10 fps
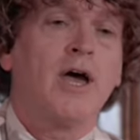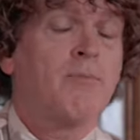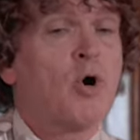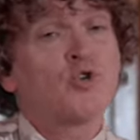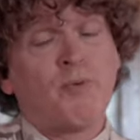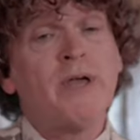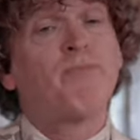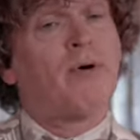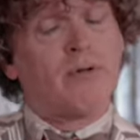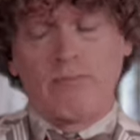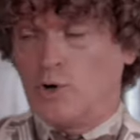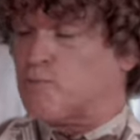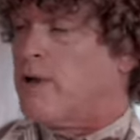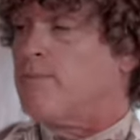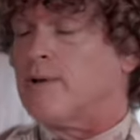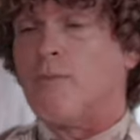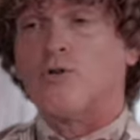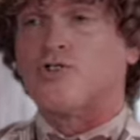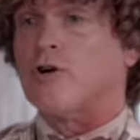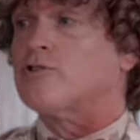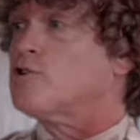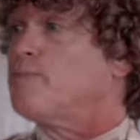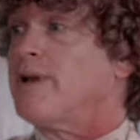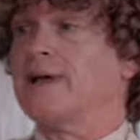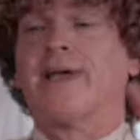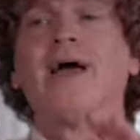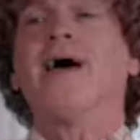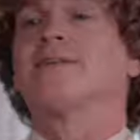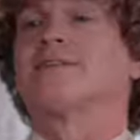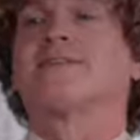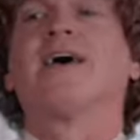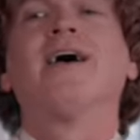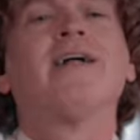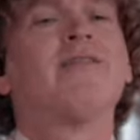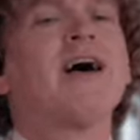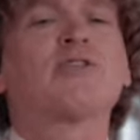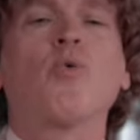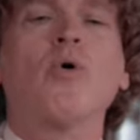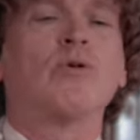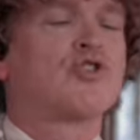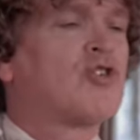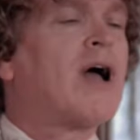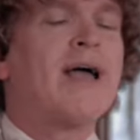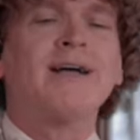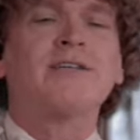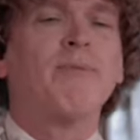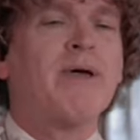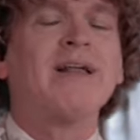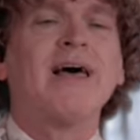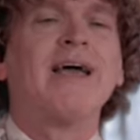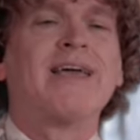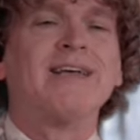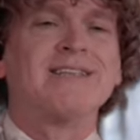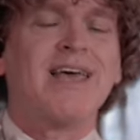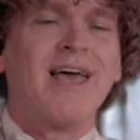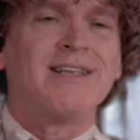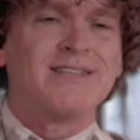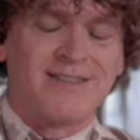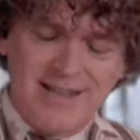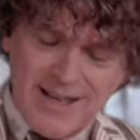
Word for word: And most people in most churches be like, yes, that's what we're trying to be like, is as